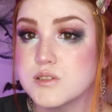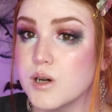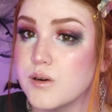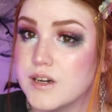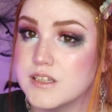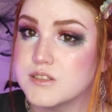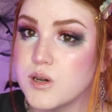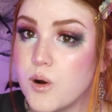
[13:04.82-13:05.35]
So
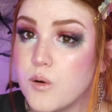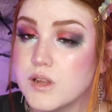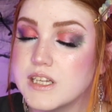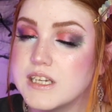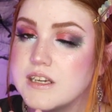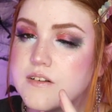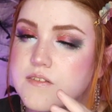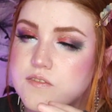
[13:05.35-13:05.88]
it's
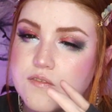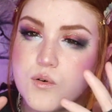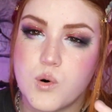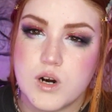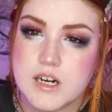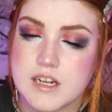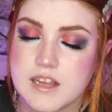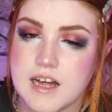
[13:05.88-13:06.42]
only
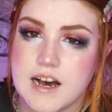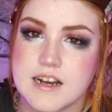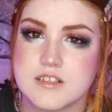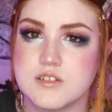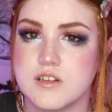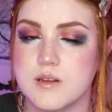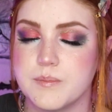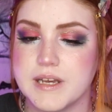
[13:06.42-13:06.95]
4 o'clock,
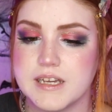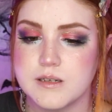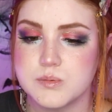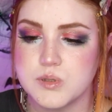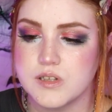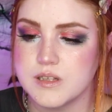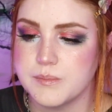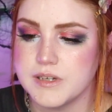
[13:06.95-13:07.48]
so the makeup's
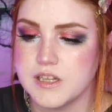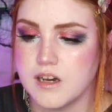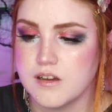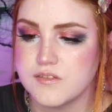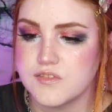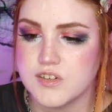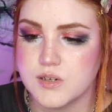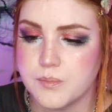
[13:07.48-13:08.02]
only been on
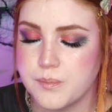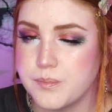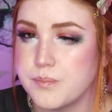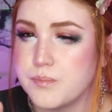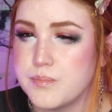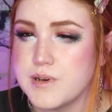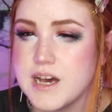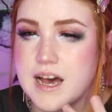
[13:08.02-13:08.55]
for
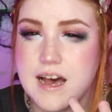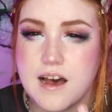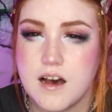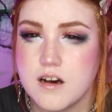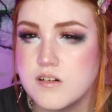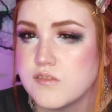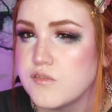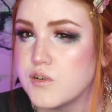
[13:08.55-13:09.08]

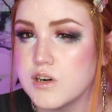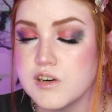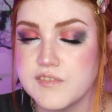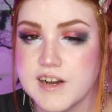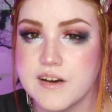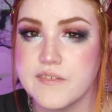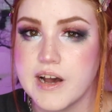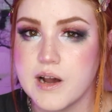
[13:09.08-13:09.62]
about 4 or
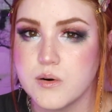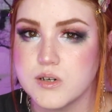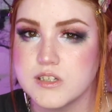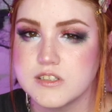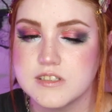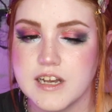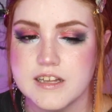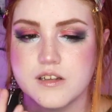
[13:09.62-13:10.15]
5
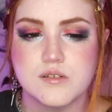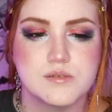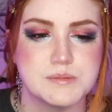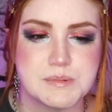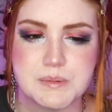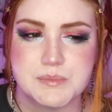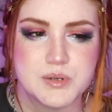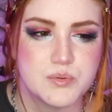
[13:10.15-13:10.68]
hours. I don't
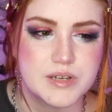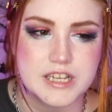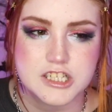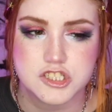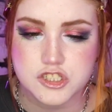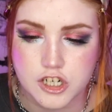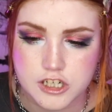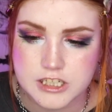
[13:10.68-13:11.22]
remember when I
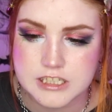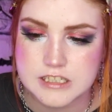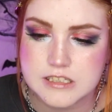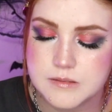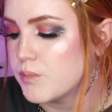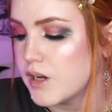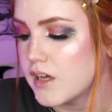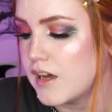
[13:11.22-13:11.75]
started,
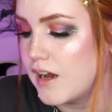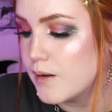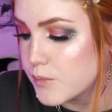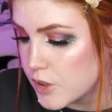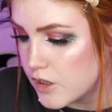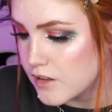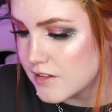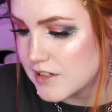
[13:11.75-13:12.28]
but I'm
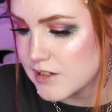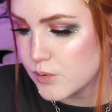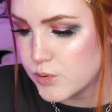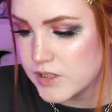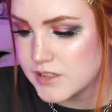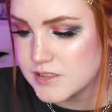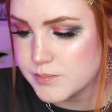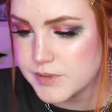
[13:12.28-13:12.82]
calling it
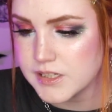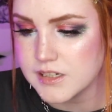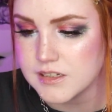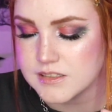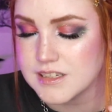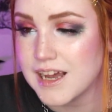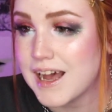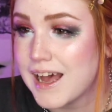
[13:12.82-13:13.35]
quits
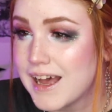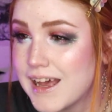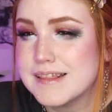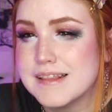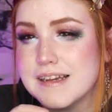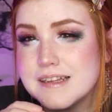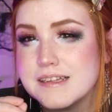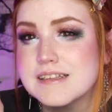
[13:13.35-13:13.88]
because I
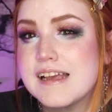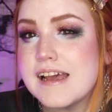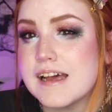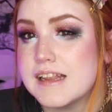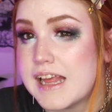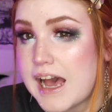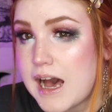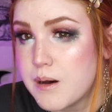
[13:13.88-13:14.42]
need to take a
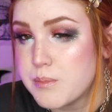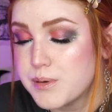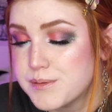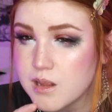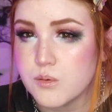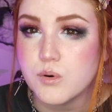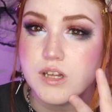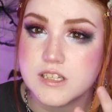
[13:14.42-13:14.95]
nap and
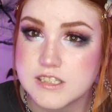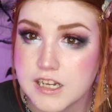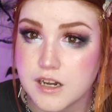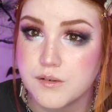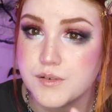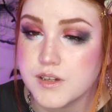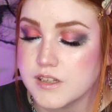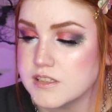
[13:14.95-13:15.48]
I want to take
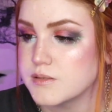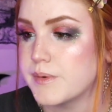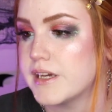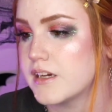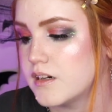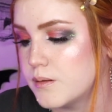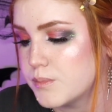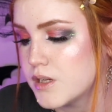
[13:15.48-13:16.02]
off all this
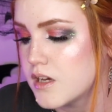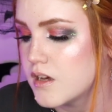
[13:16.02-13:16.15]
makeup.